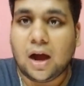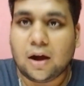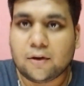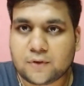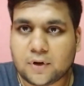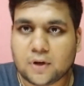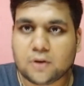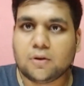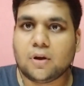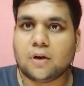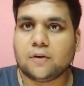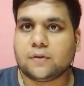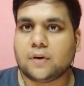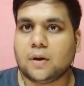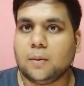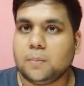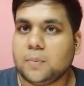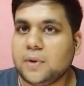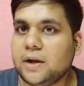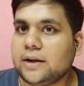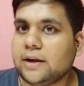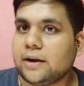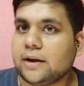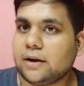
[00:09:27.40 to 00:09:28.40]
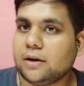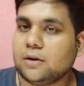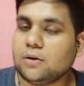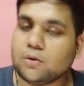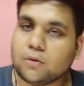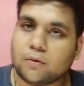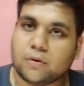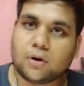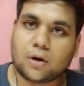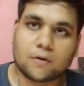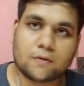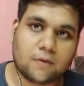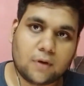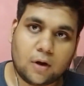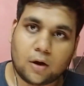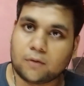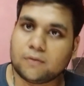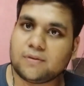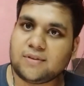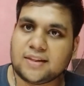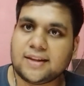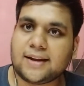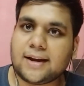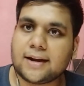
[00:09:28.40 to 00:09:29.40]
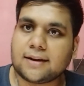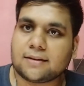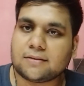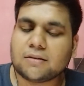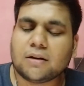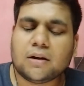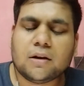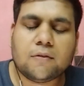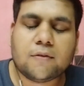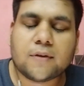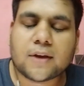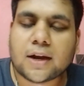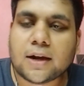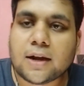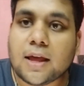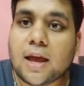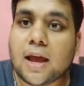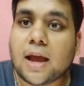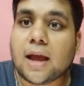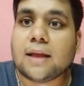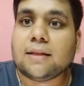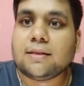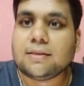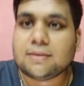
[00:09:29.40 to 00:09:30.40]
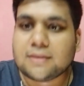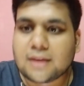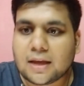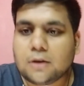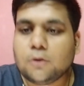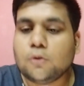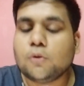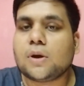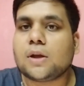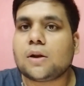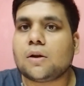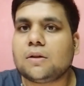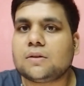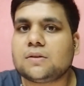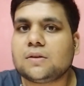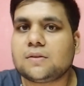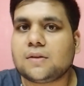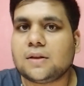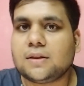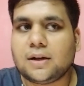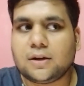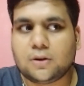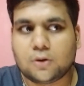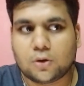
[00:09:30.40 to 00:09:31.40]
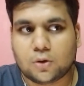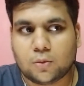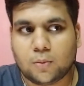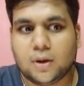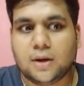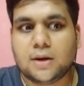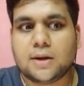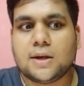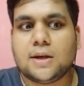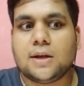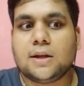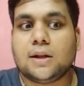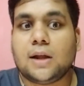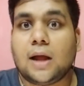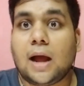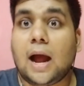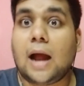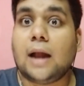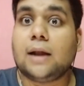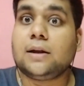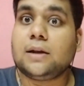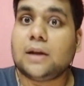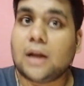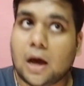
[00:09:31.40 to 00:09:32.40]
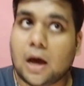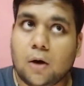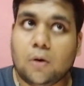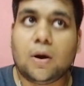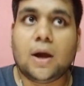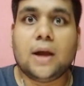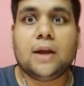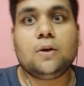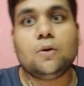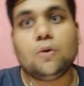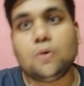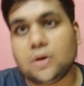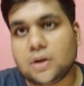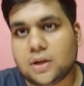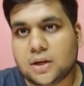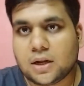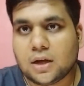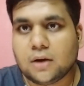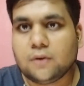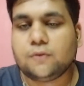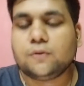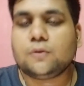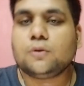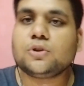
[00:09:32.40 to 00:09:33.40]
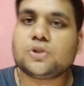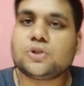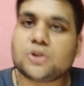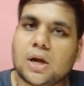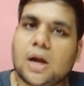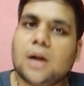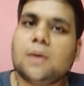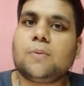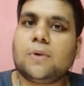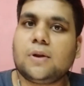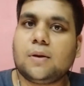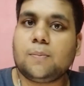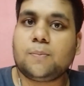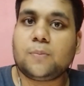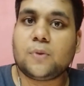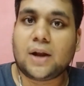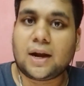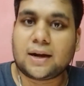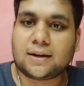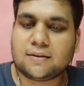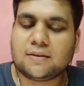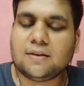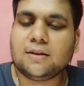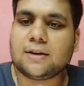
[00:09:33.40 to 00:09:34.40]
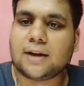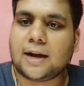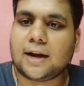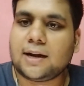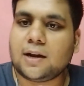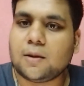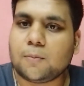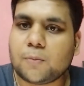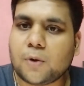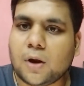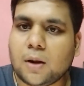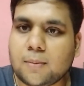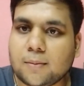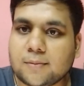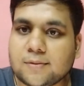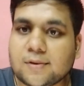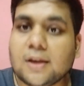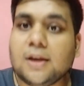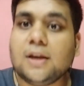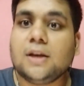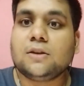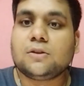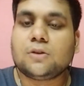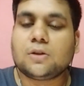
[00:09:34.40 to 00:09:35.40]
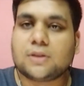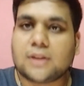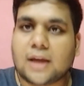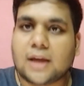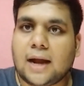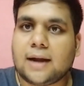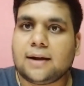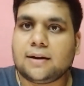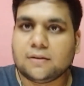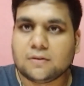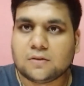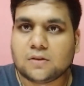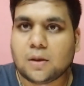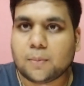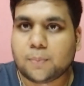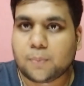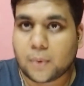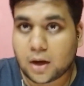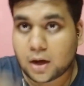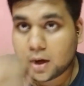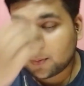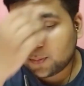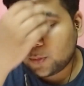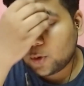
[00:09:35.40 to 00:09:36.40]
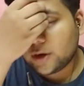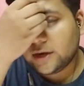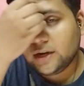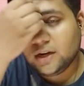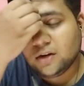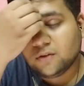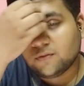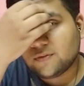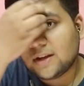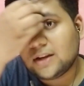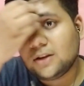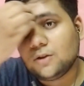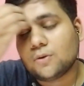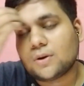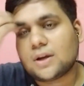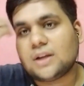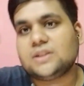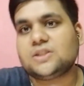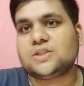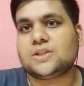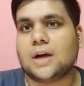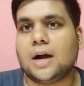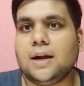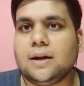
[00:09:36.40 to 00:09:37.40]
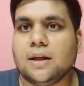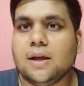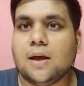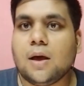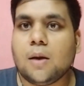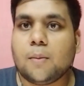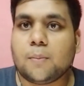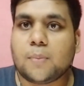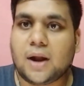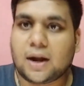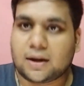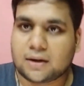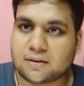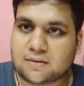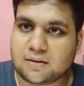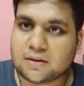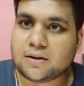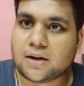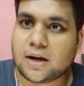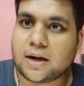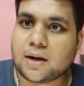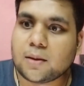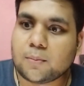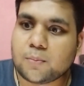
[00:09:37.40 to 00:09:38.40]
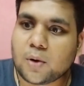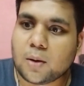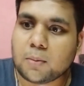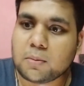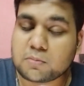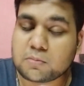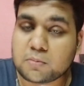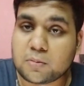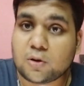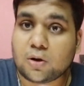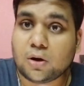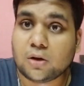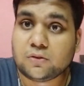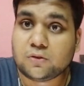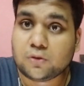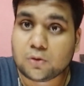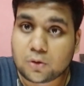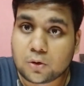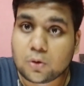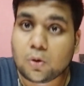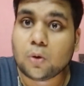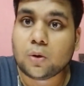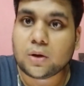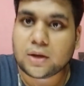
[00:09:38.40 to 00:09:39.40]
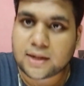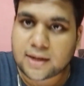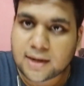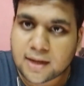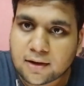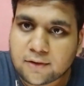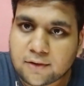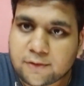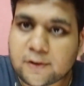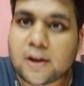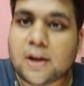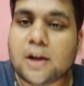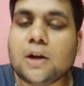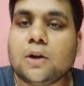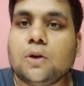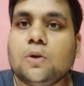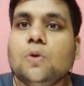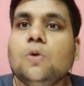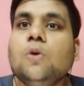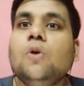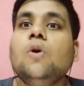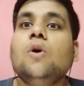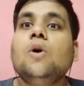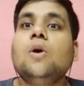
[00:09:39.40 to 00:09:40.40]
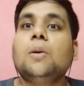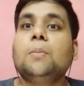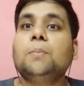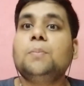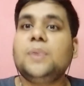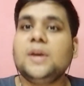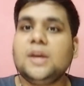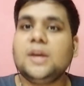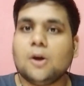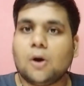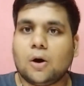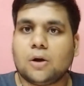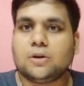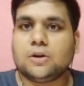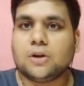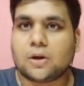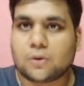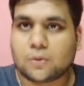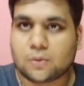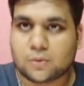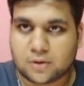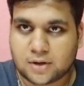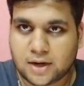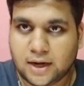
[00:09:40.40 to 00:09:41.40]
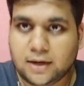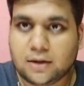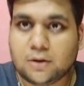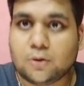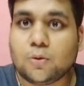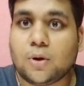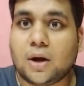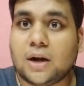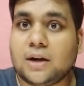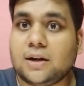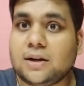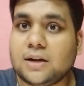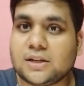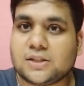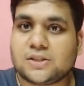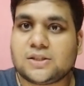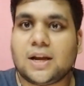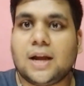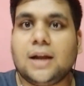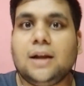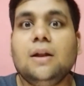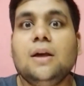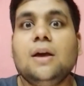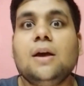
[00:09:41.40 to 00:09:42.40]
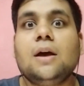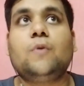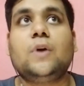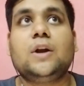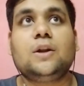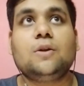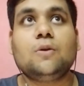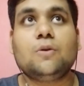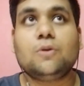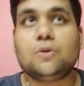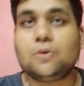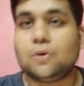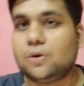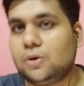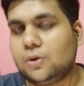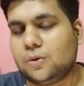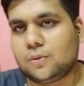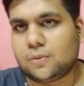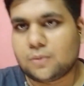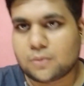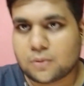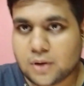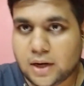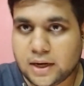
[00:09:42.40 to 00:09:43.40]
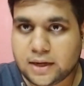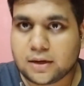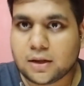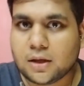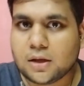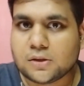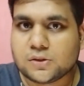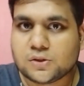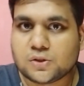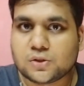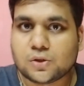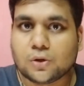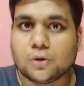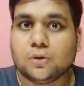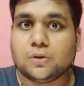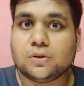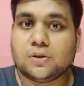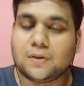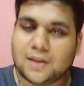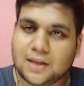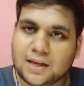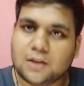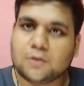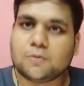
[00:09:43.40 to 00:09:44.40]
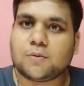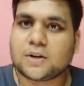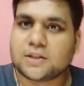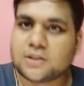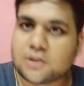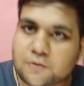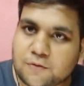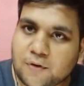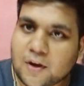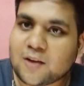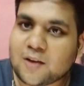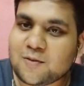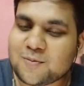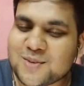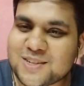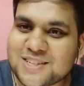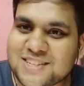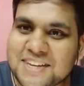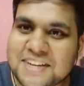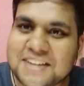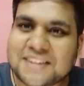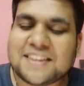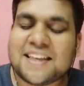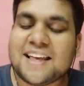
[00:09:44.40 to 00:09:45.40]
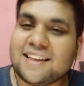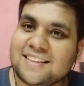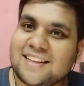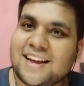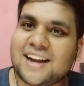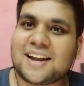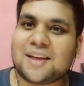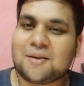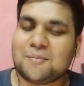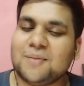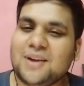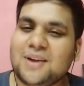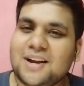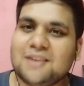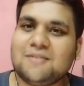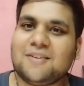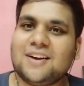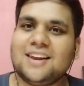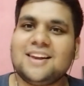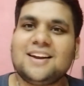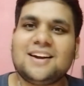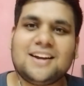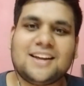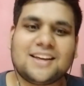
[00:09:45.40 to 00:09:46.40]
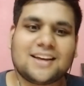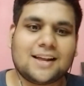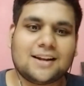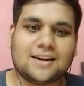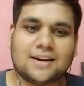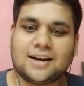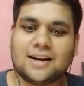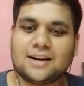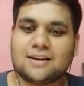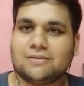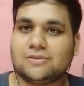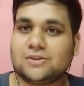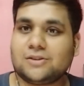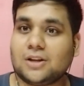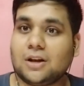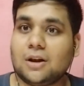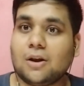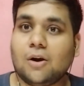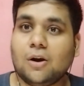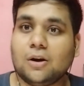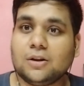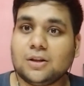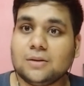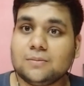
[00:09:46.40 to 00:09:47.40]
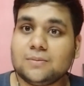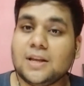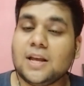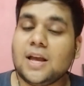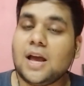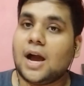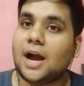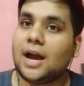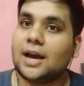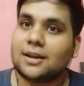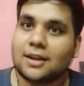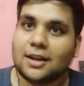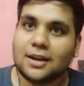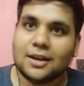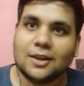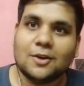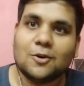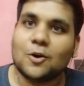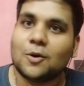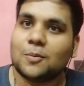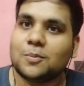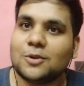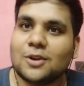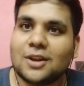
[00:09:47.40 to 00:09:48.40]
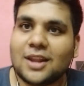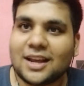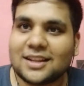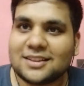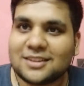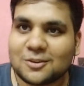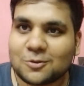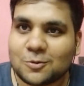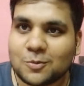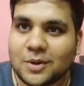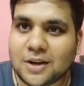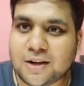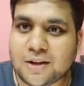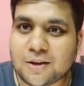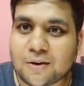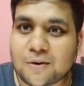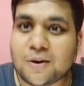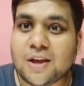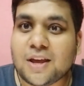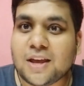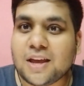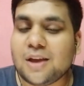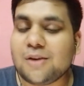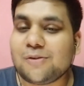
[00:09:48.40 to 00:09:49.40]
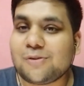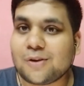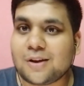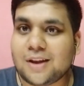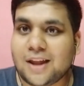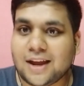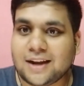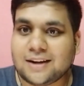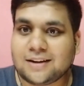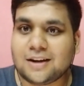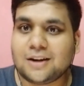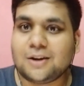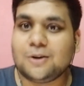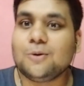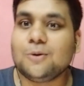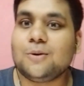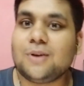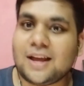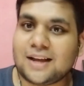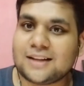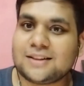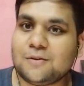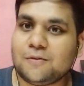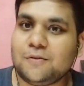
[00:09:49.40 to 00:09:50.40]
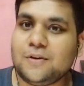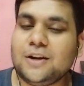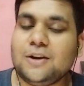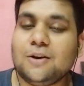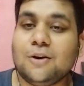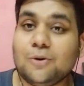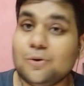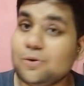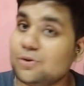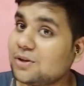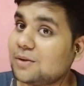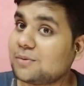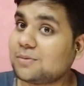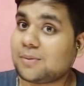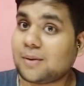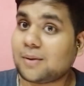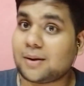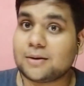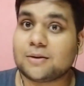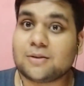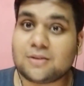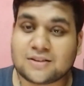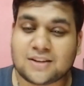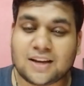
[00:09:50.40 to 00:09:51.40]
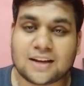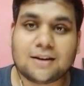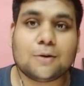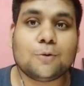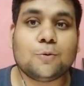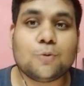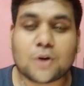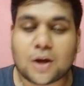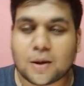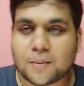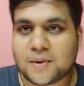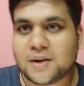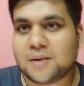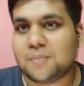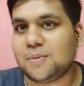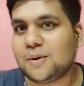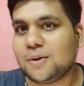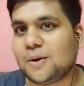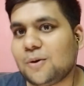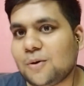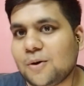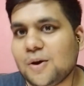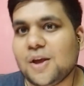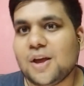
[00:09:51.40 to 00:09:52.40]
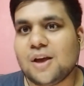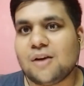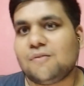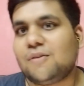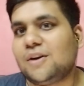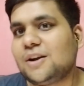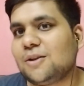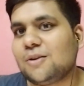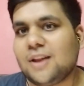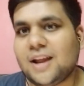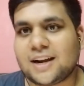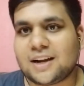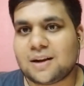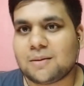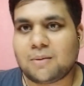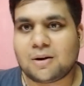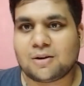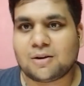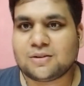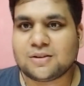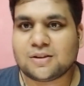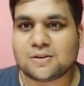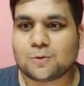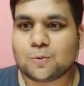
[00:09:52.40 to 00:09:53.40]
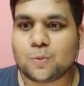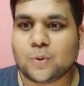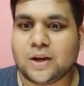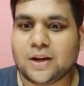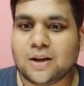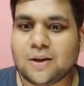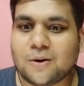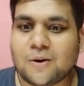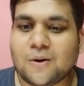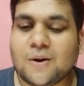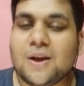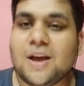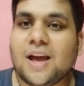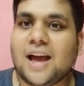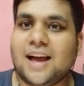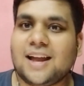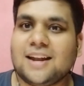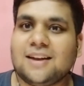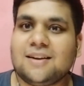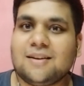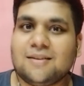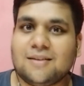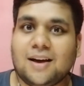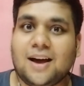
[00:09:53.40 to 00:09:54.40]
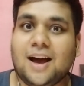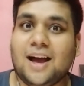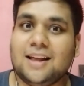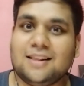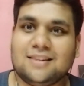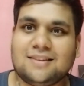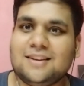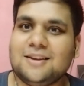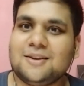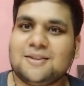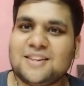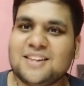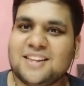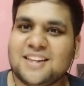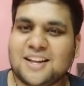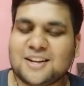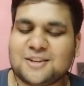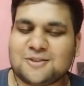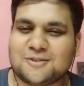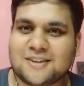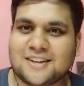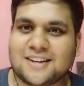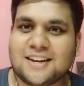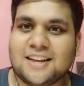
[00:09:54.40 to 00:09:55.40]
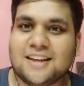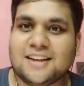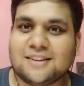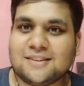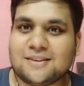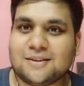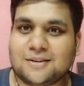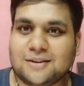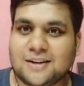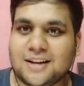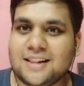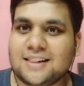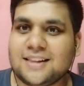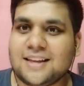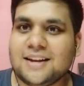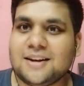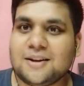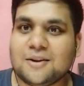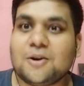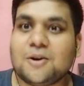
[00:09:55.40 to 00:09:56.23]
after you have completed, you would obviously get a certificate, and then you can also say that, you know what, and now I know enough to start practicing random problems. So that is the point when you can start practicing random problems, because you know enough to be on your own, right? To understand what you don't know, right? So these were the five mistakes that I made while learning data structure algorithms. I really hope you like this video. If you liked it, do like the video, do subscribe to the channel, do comment below what you liked about this video, and I'll see you in the next one. So till then,